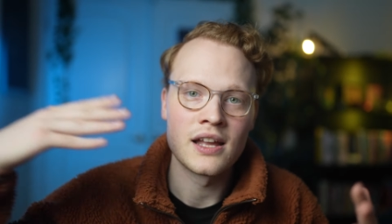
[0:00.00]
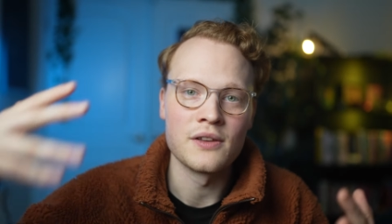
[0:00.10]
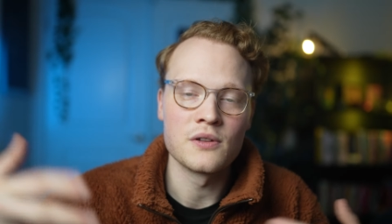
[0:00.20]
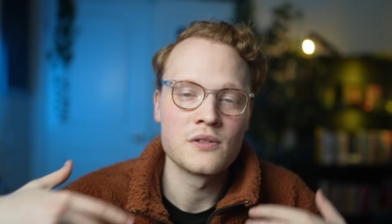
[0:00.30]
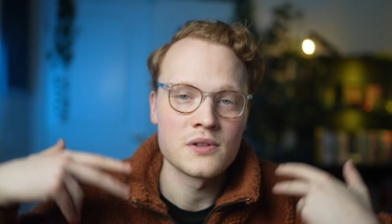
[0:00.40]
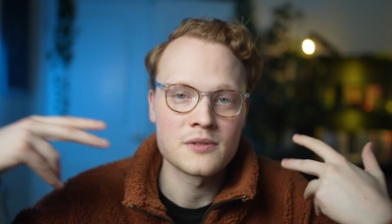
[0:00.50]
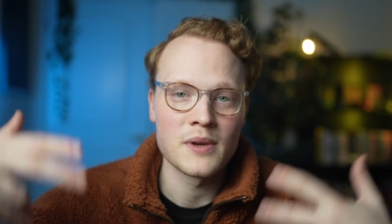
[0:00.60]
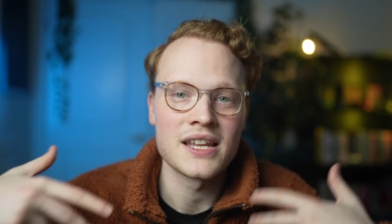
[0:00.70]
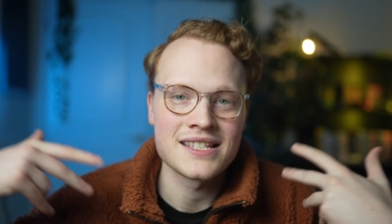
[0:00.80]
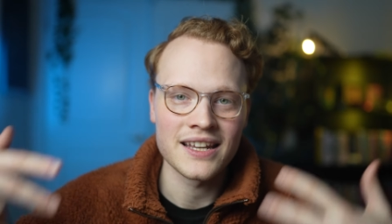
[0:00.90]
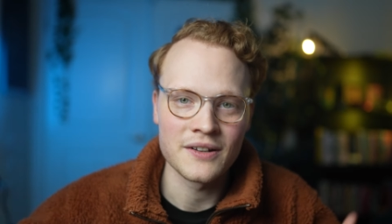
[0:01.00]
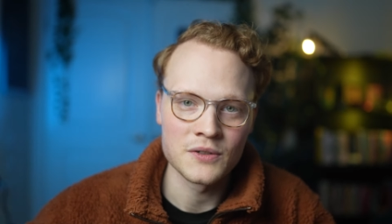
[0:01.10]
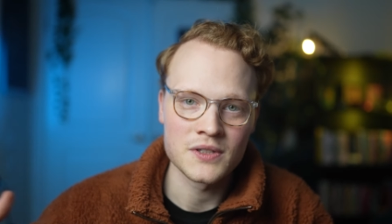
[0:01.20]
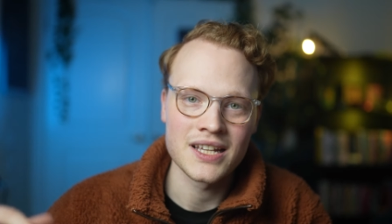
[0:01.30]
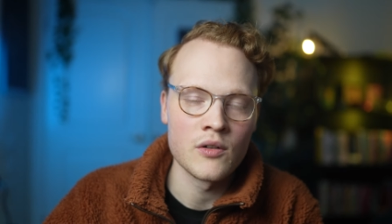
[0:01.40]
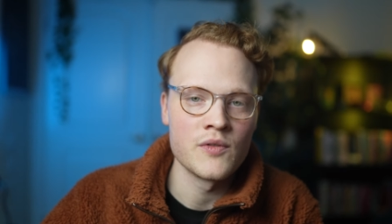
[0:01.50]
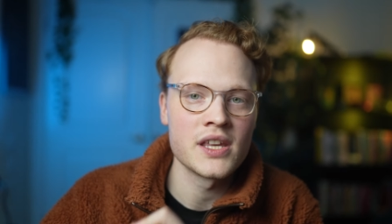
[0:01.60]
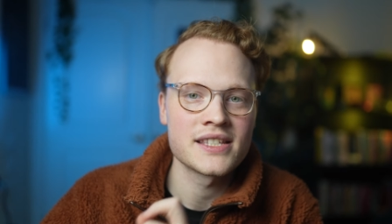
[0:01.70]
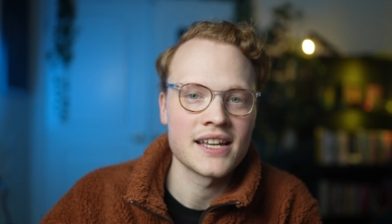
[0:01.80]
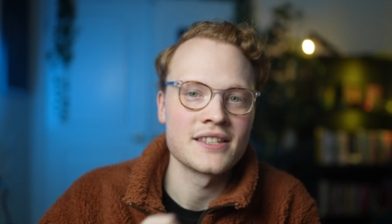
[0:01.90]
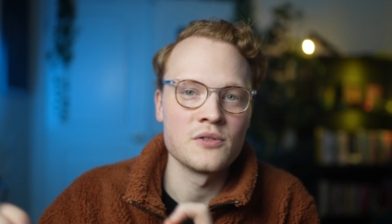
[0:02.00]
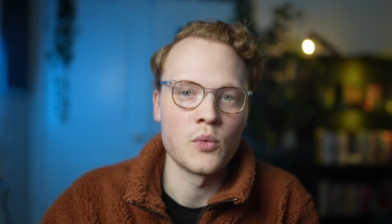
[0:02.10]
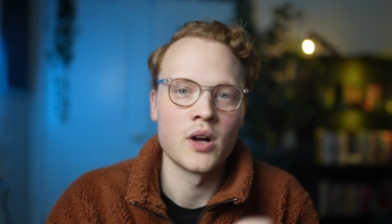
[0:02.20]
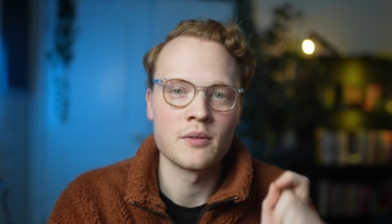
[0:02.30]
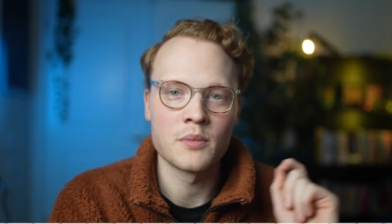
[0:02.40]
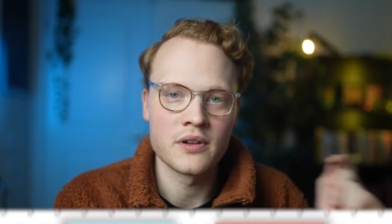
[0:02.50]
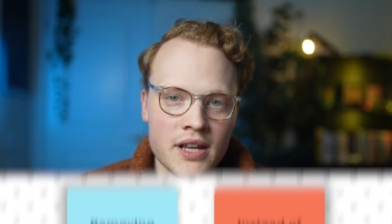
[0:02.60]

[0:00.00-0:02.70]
You could do as many cycles of this as you want per